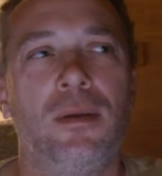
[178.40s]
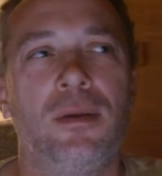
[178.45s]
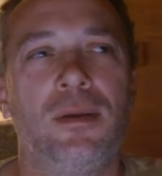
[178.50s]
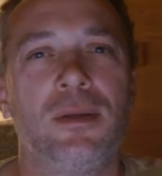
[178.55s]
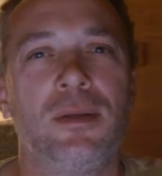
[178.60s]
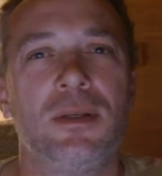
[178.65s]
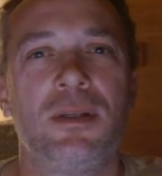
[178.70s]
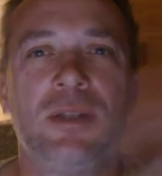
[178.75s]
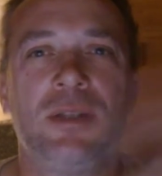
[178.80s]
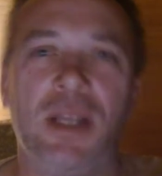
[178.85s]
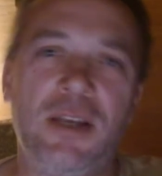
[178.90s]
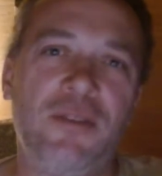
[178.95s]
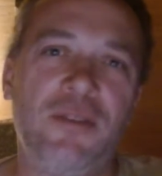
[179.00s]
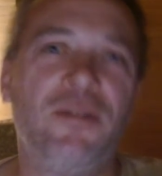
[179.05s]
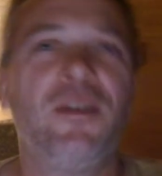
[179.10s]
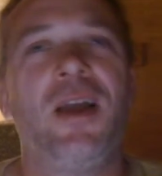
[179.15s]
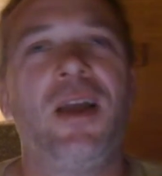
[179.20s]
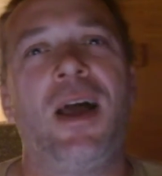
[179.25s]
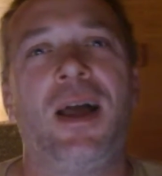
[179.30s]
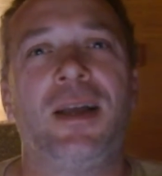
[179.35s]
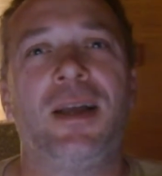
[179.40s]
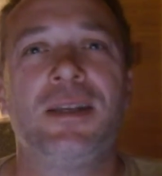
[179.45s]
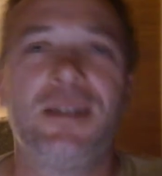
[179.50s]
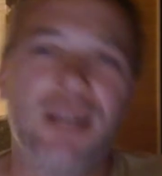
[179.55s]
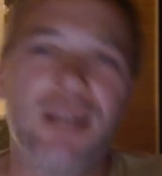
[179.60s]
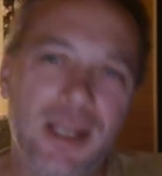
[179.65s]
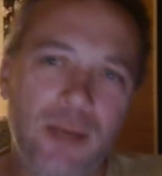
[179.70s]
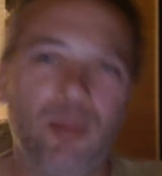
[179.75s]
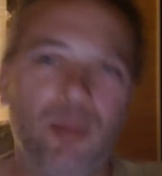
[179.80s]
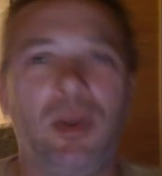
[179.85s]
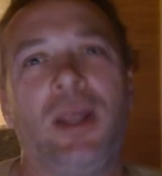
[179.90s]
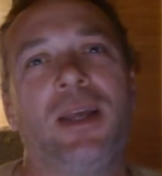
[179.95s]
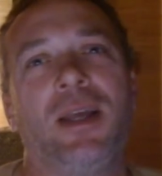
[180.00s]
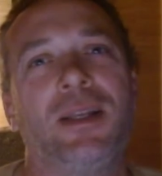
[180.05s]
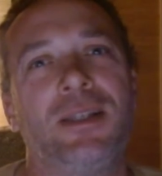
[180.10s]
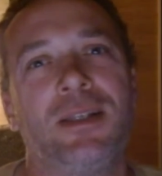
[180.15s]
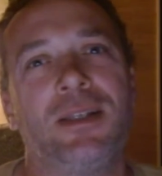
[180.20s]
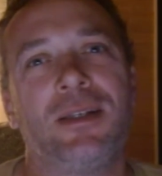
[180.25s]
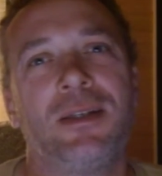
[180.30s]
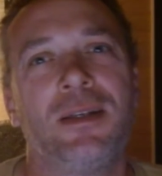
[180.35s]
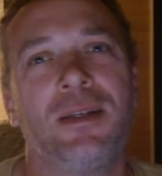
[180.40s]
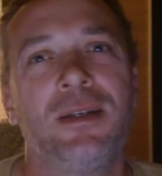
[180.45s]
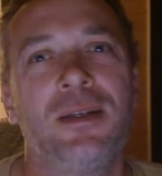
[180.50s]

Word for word: Stay fly, stay blessed.